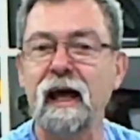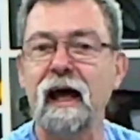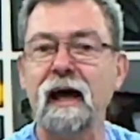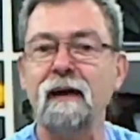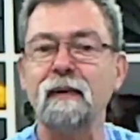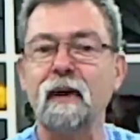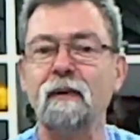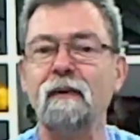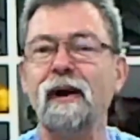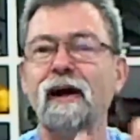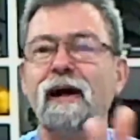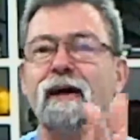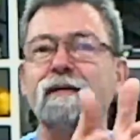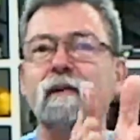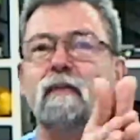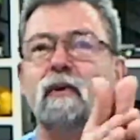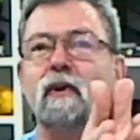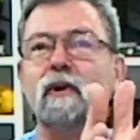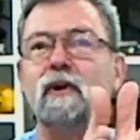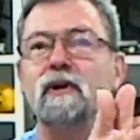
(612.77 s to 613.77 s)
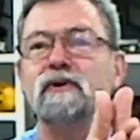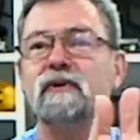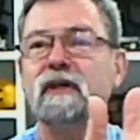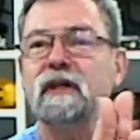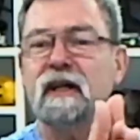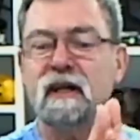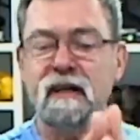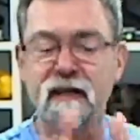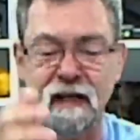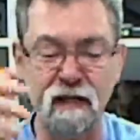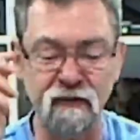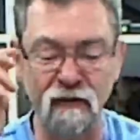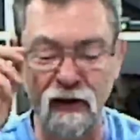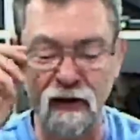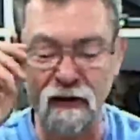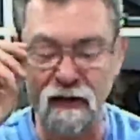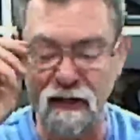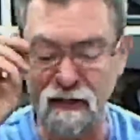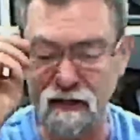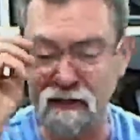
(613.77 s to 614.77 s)
How about a round of applause for Keith? That's
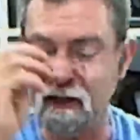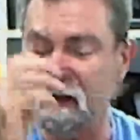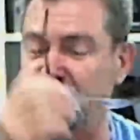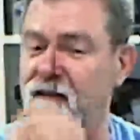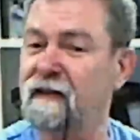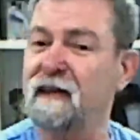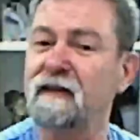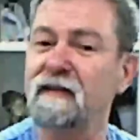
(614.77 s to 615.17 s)
fantastic, Keith.